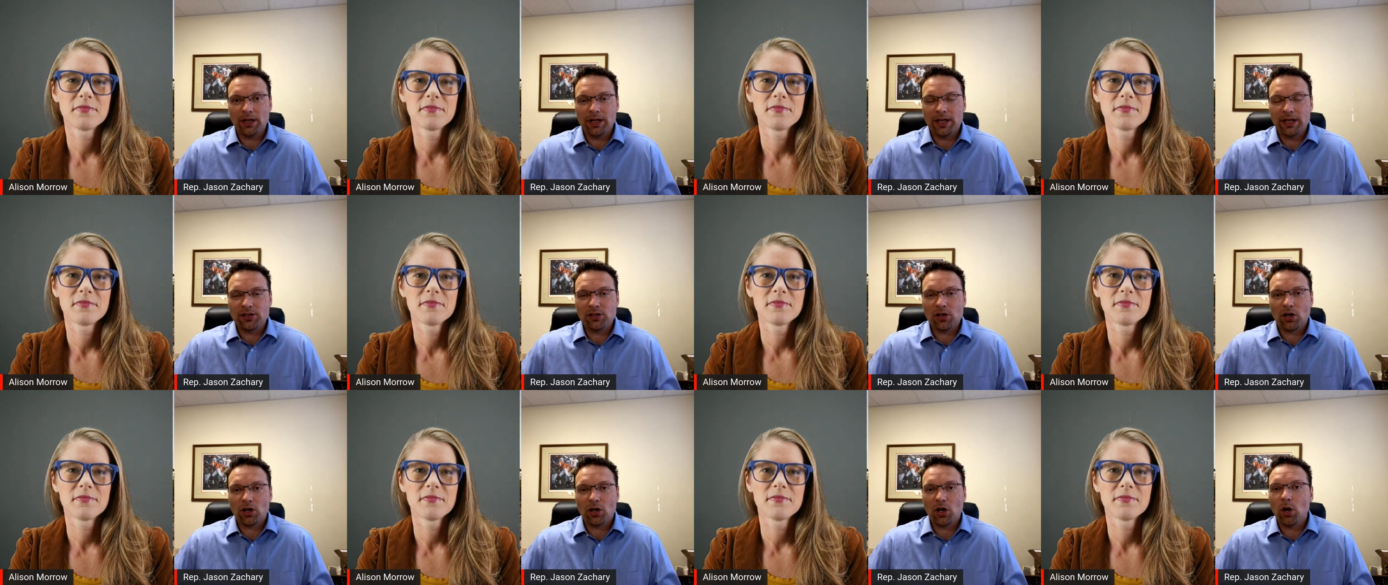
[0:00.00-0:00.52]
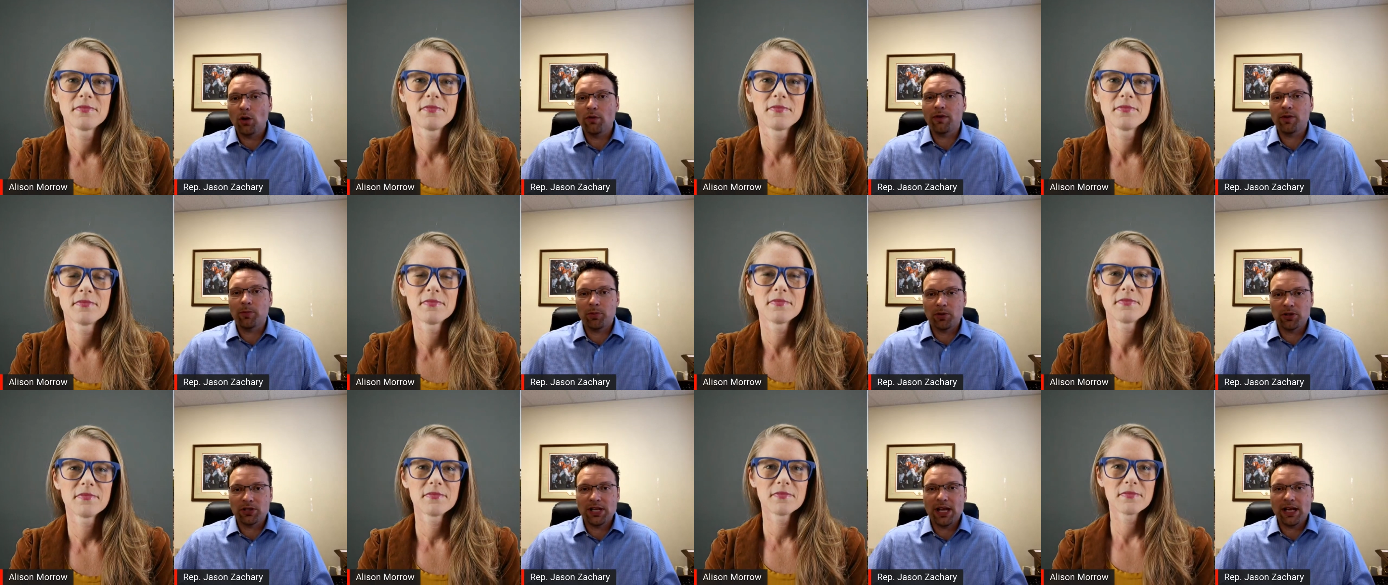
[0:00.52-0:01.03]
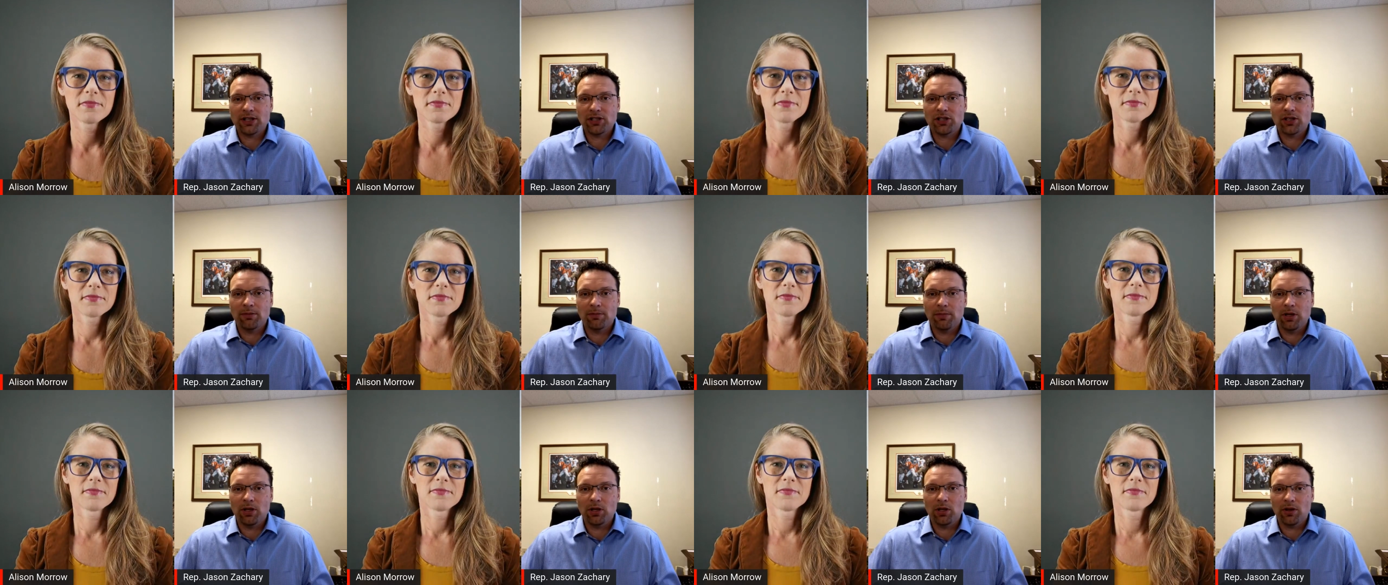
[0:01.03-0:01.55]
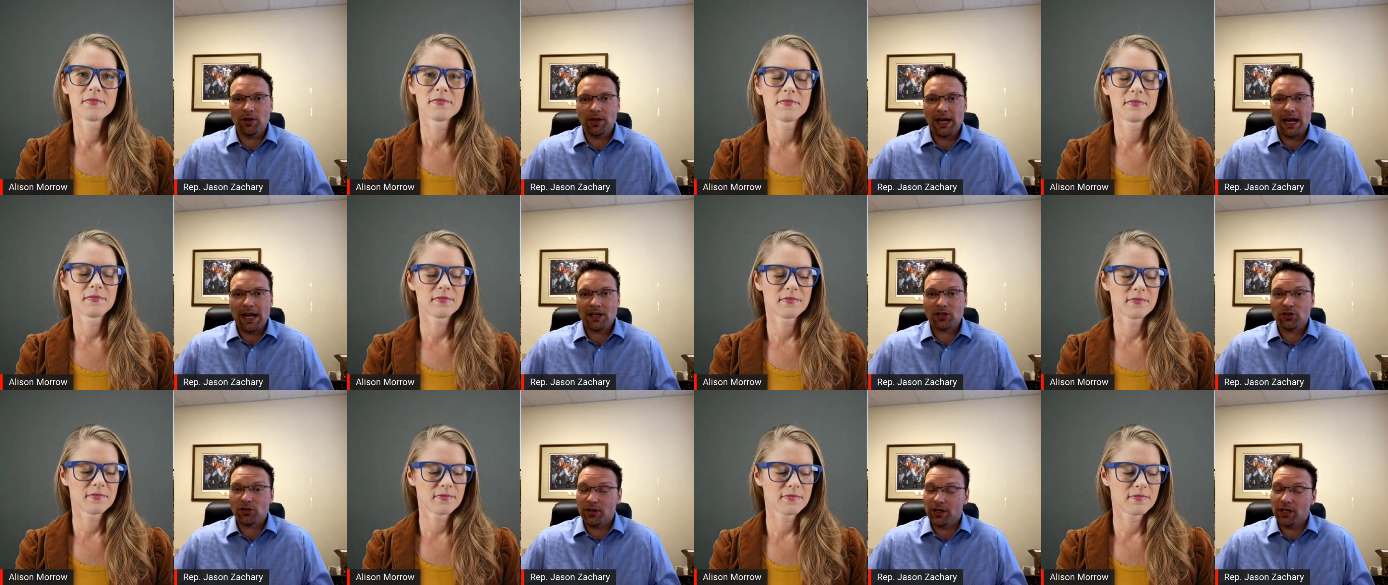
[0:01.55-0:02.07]
Speaker 1: and it's our COVID protection bill that
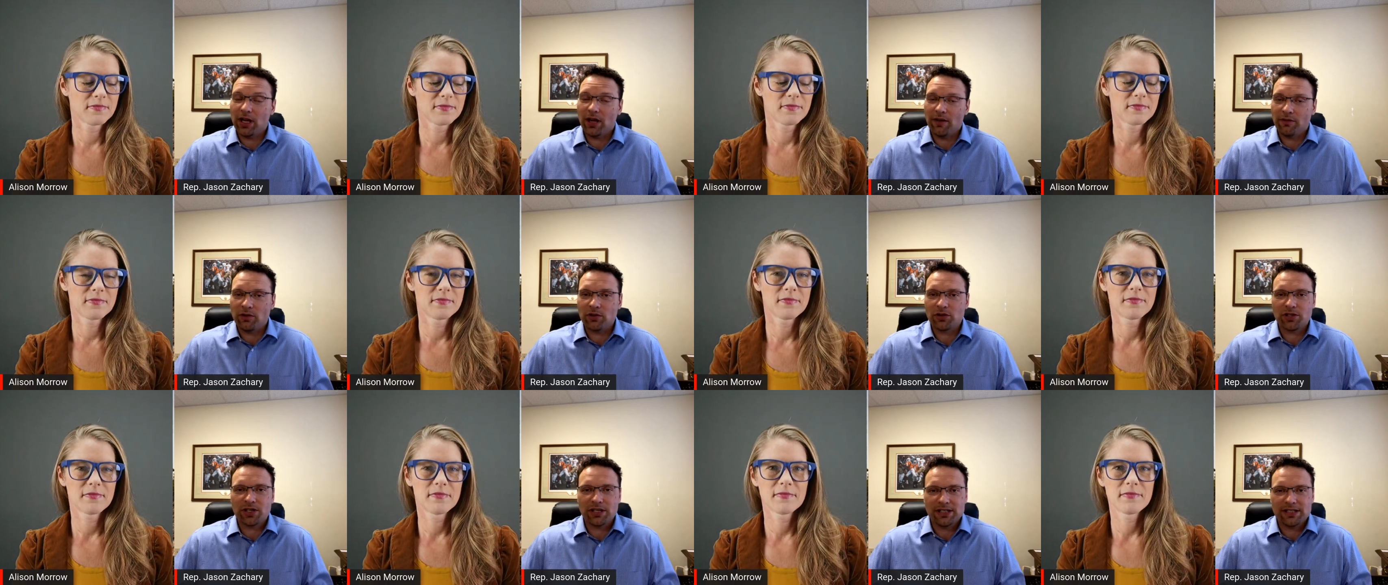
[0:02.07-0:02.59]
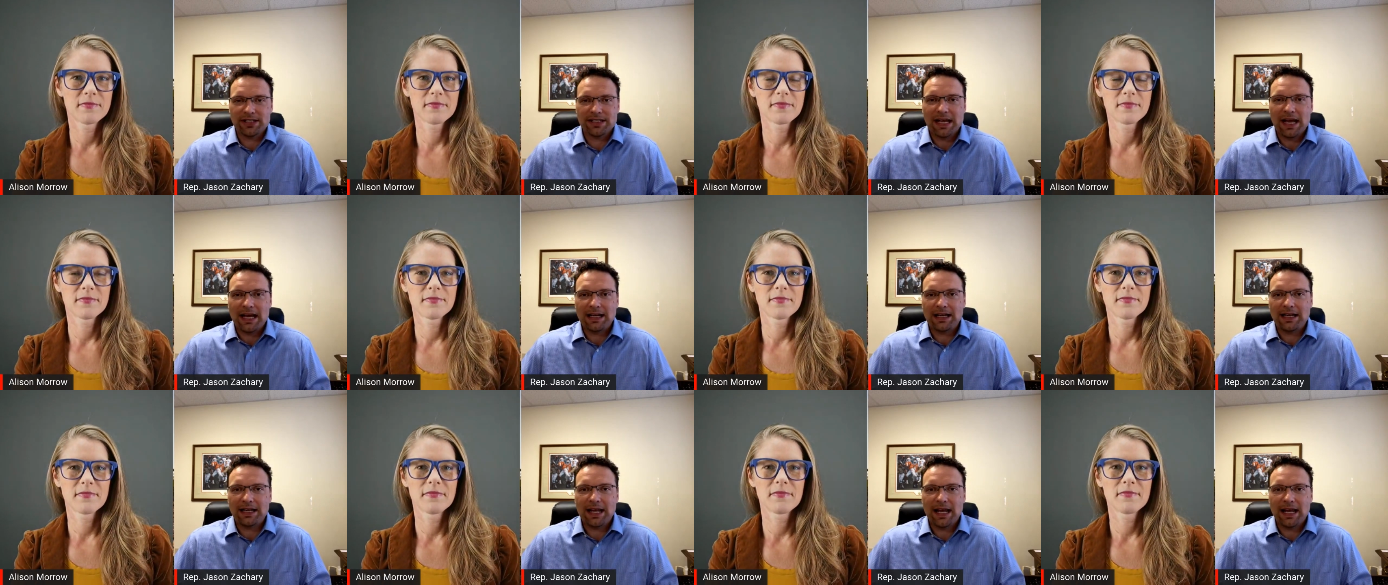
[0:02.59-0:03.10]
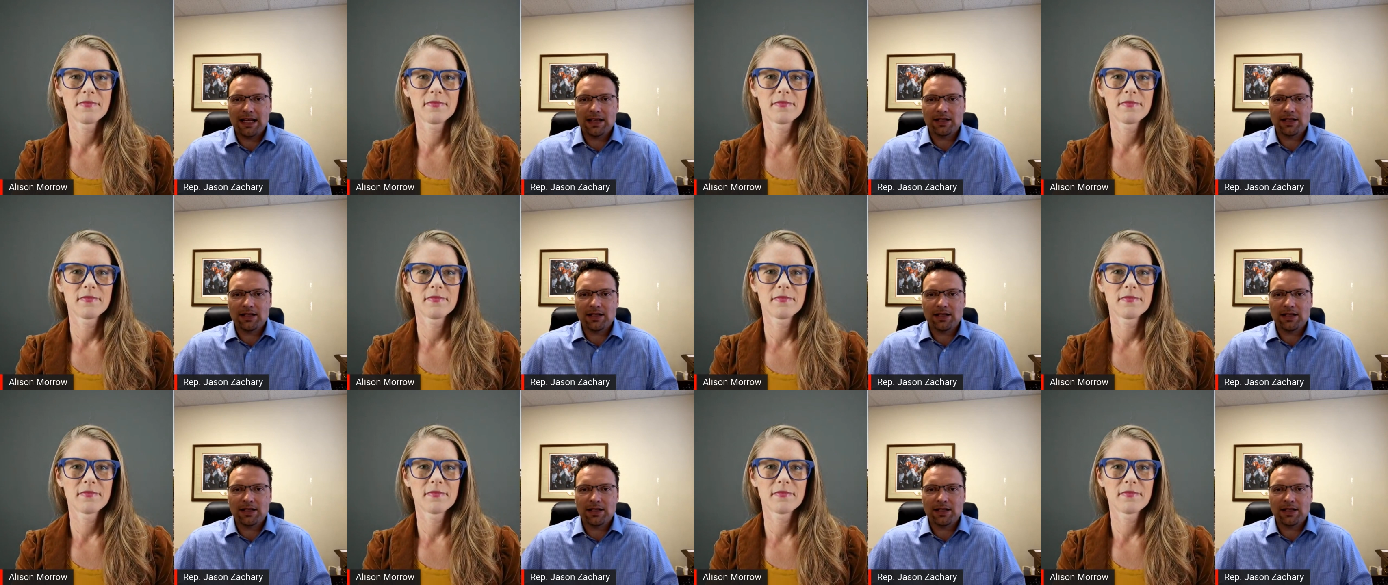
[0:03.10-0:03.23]
actually the governor's going to sign today.